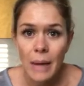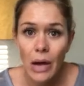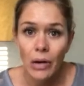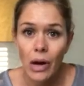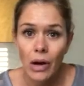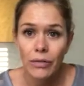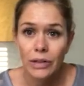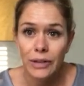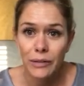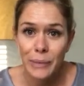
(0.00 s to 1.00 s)

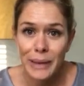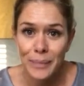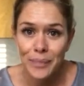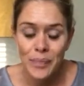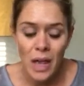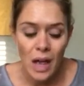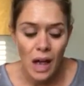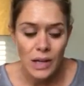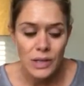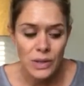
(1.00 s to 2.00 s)
alcohol-free for me.
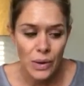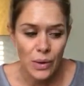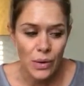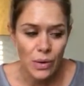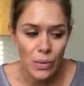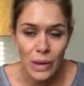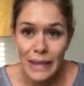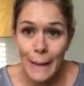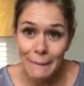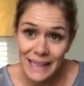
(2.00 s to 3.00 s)
So what
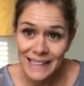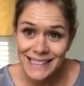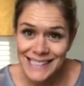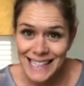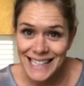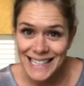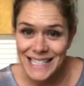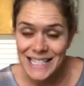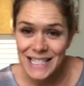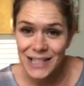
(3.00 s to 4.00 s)
that means
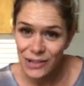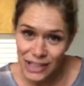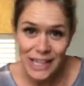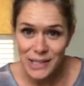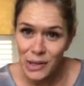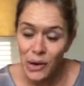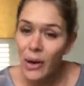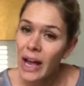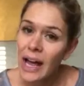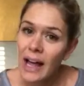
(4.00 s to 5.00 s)
is 30 days ago
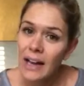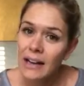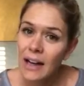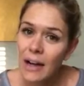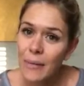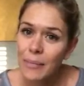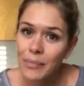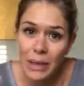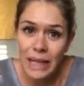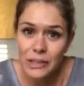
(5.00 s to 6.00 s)
I had
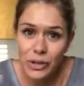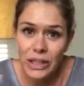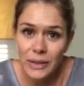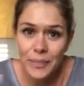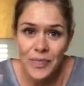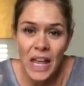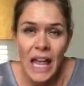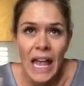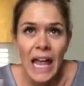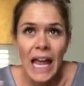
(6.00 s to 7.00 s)
my last drink.
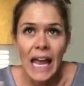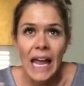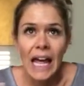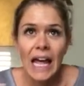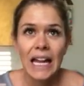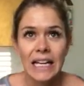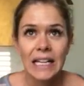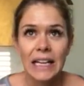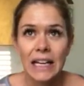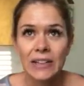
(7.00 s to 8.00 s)

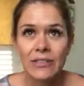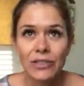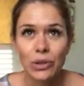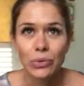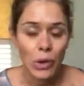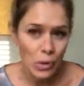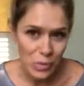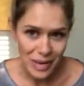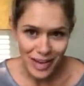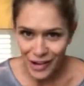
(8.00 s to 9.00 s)
And if you know
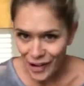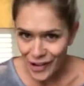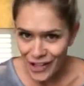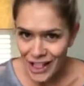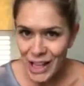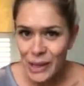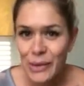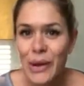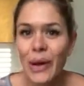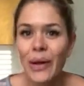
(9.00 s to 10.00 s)
me at all,
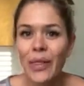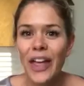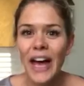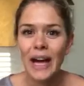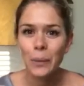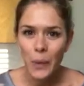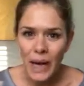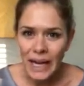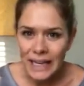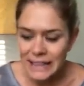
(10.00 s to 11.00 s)
you know that
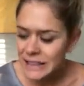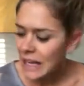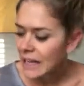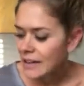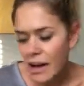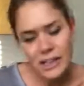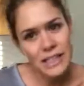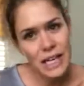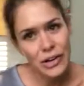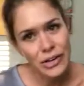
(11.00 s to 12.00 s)
wine and
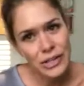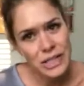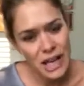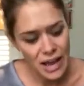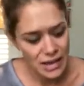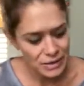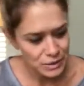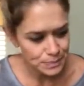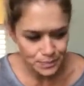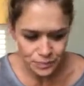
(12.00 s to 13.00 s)
cocktails and